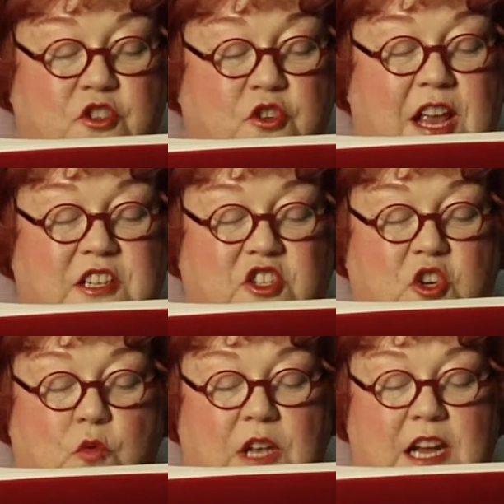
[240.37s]
tread
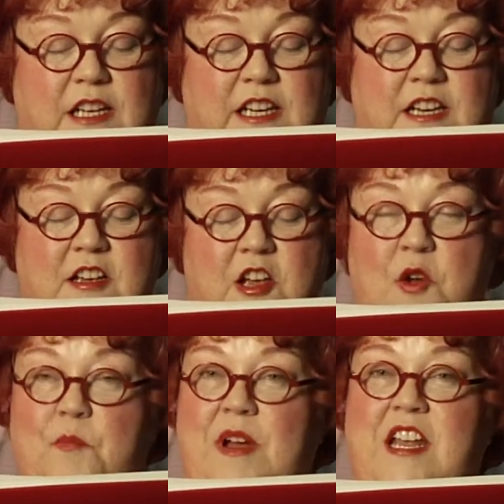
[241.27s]
so lightly,
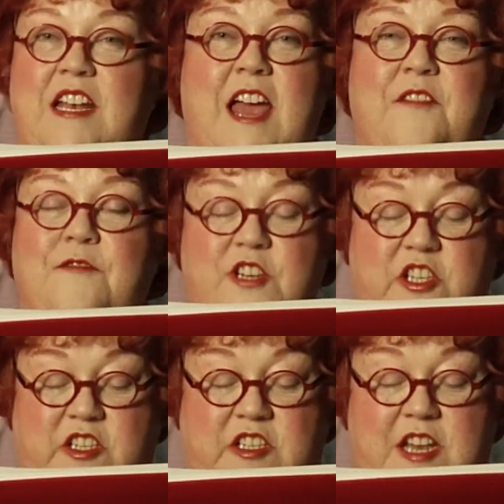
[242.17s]
but at every
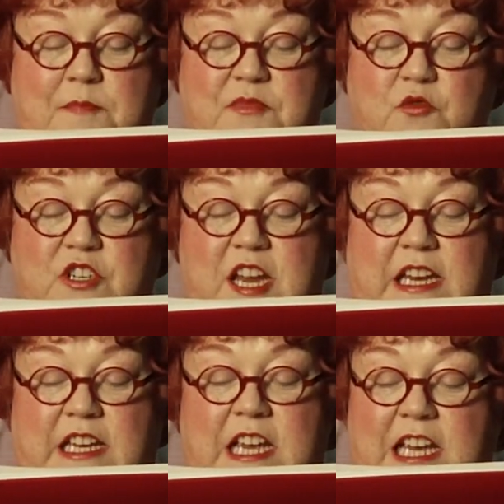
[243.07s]
step you
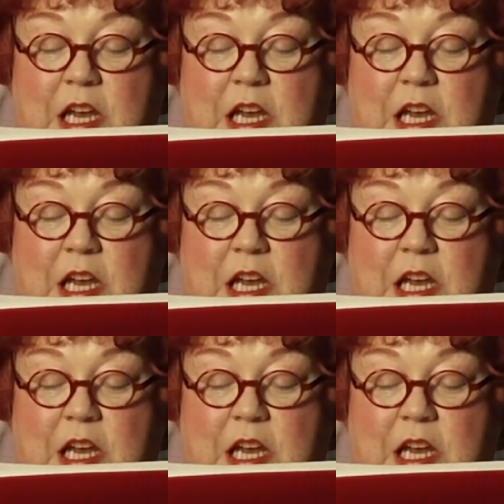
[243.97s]
take